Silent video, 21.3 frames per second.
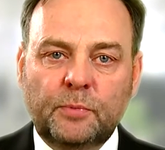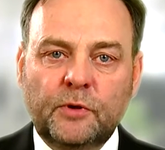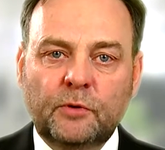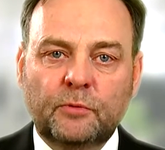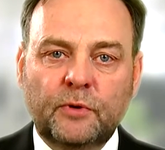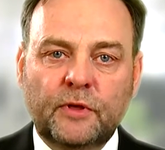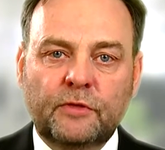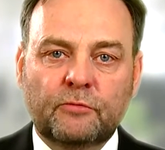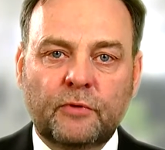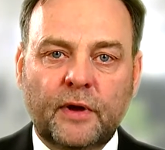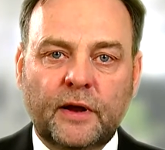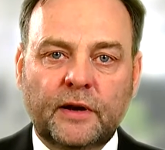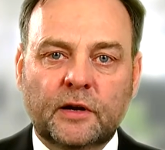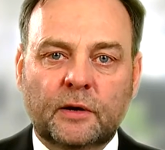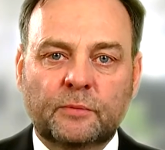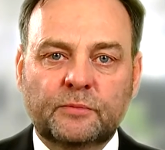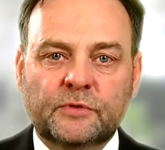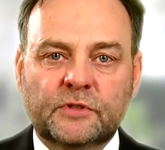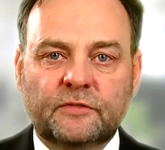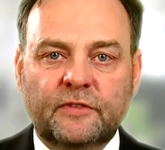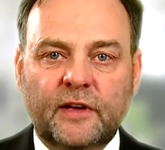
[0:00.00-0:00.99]
you with written
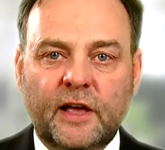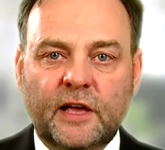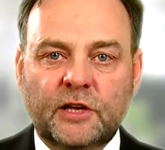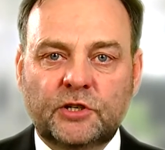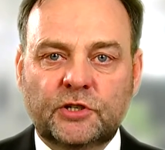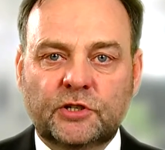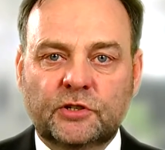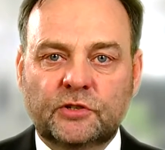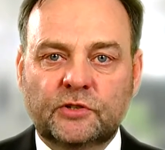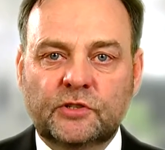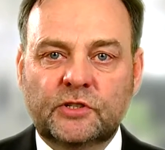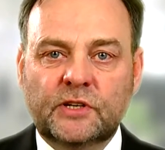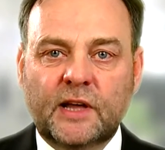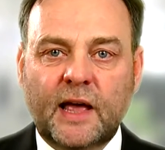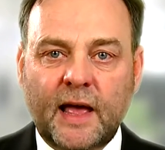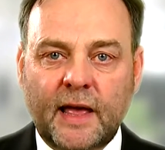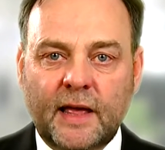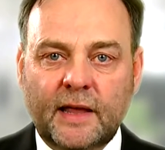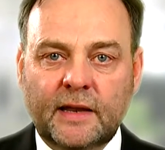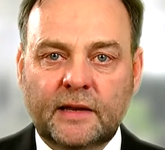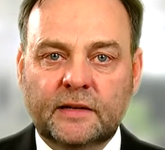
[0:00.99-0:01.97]
observations,
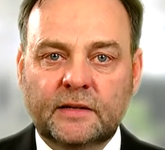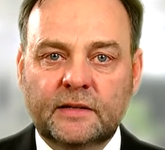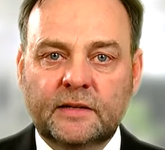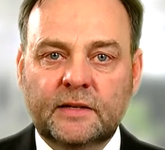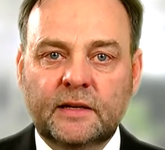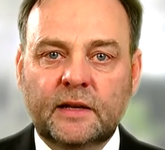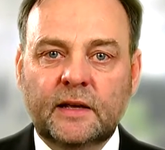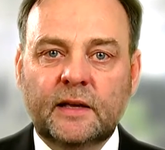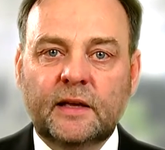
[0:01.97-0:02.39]
and,